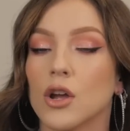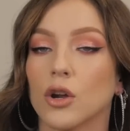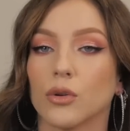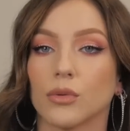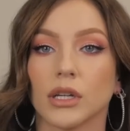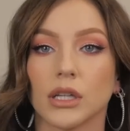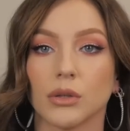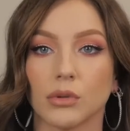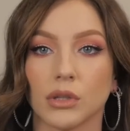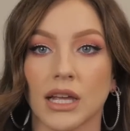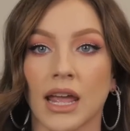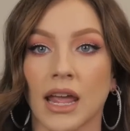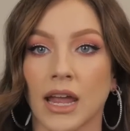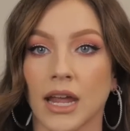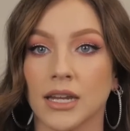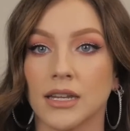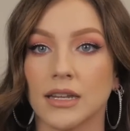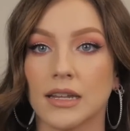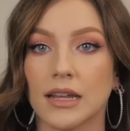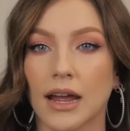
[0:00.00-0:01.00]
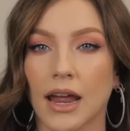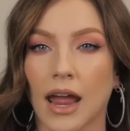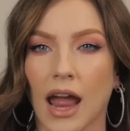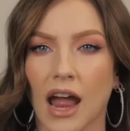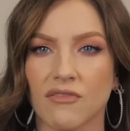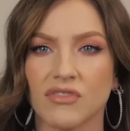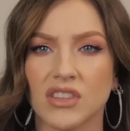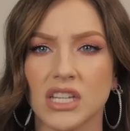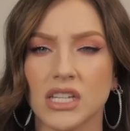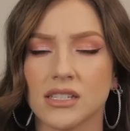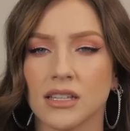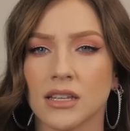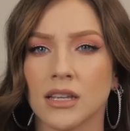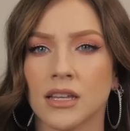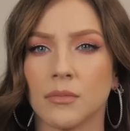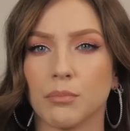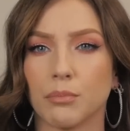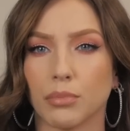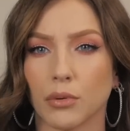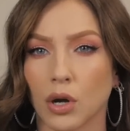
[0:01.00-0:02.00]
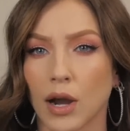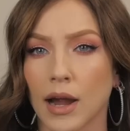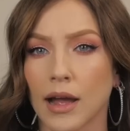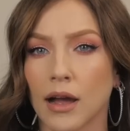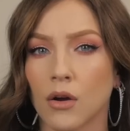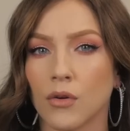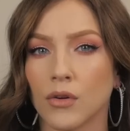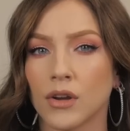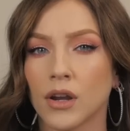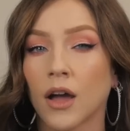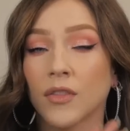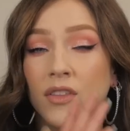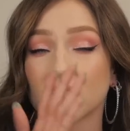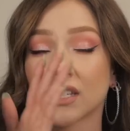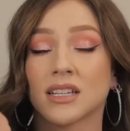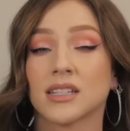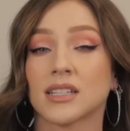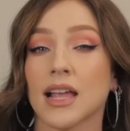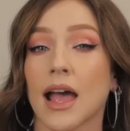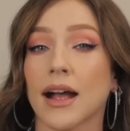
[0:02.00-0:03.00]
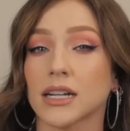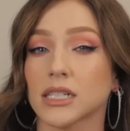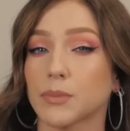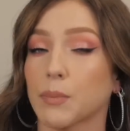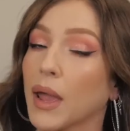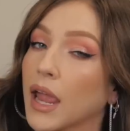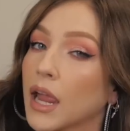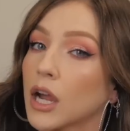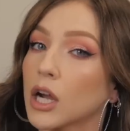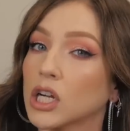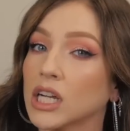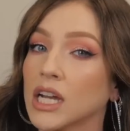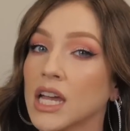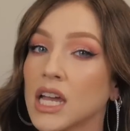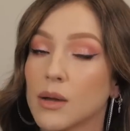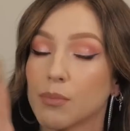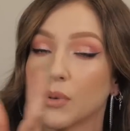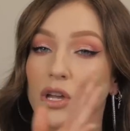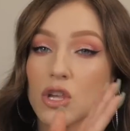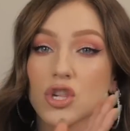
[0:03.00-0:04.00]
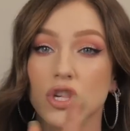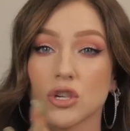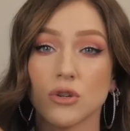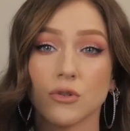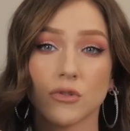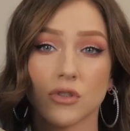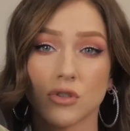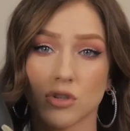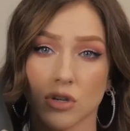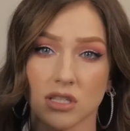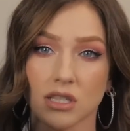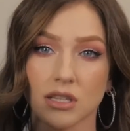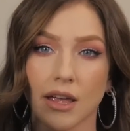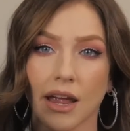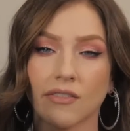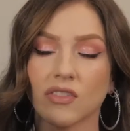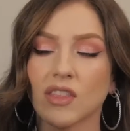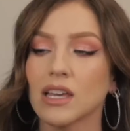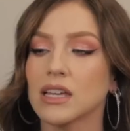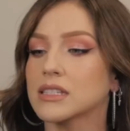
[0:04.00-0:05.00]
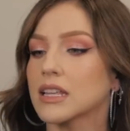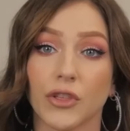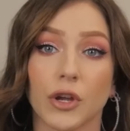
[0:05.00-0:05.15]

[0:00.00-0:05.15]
Really, really handy. I have these in brown, not this exact pair, but shoes just like this.